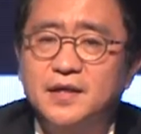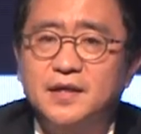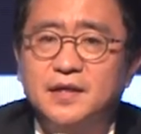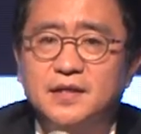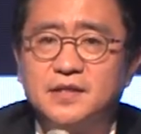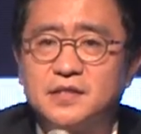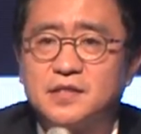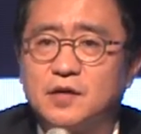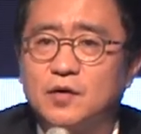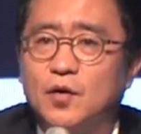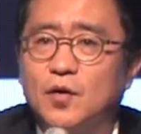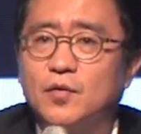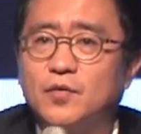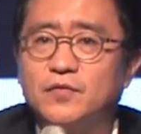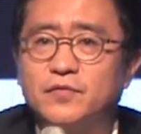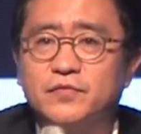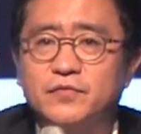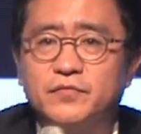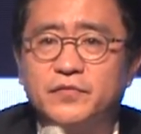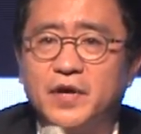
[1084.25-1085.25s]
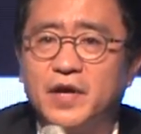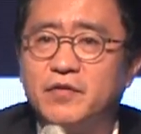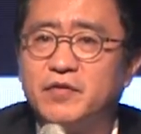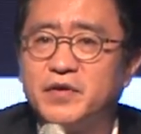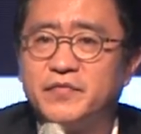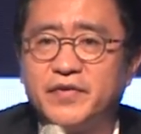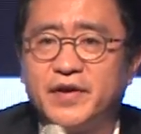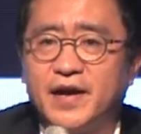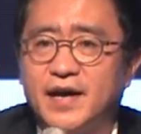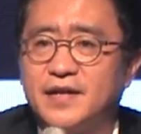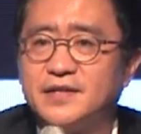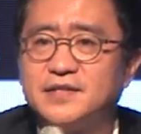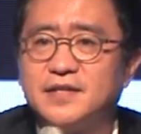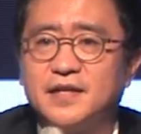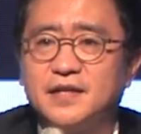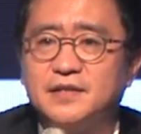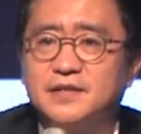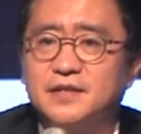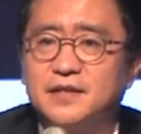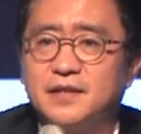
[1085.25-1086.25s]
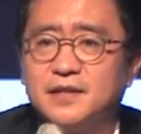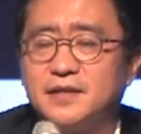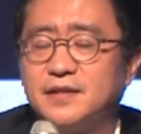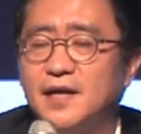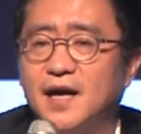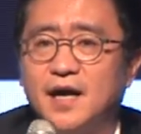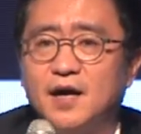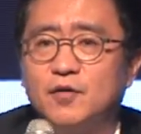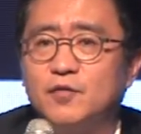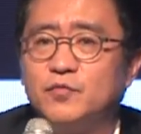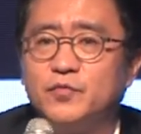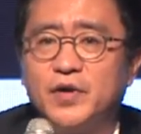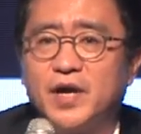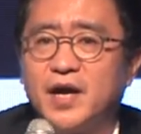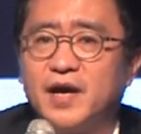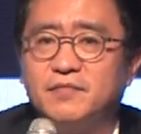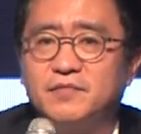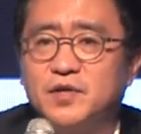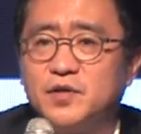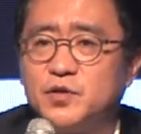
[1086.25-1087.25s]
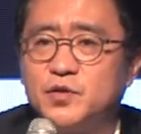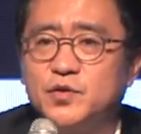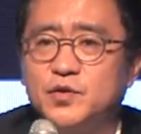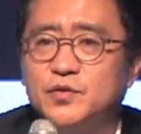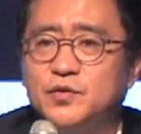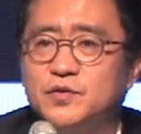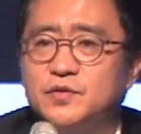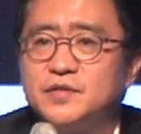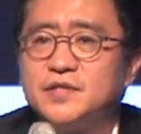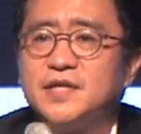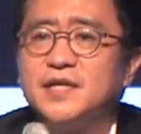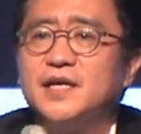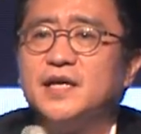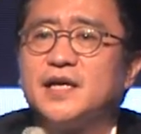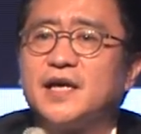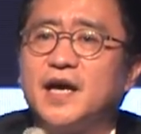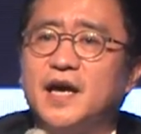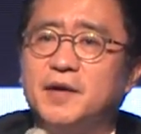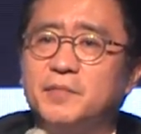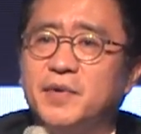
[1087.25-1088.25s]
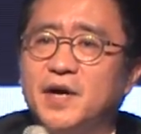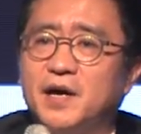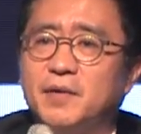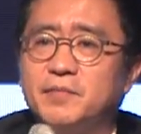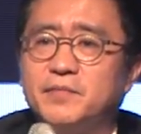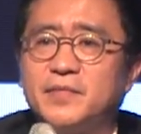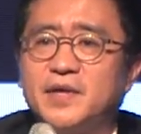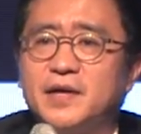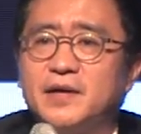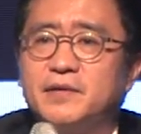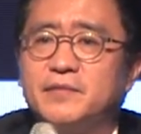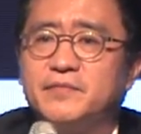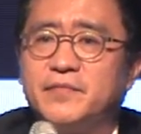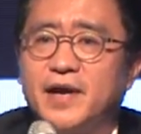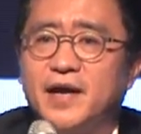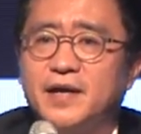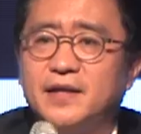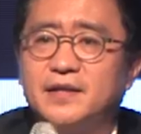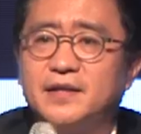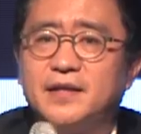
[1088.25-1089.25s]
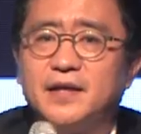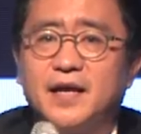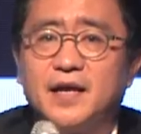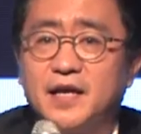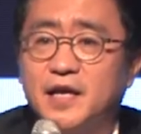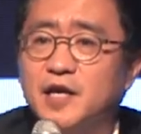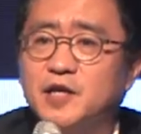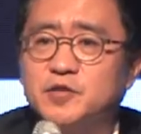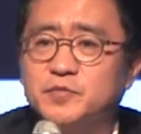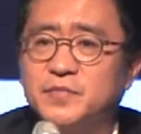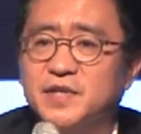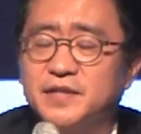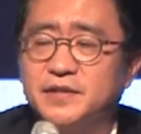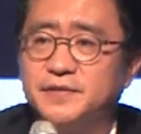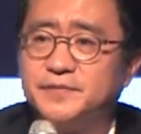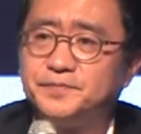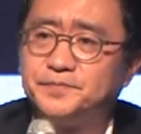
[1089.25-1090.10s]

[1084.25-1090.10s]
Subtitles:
it's grown very fast, and now we have a huge K-pop fan engagement.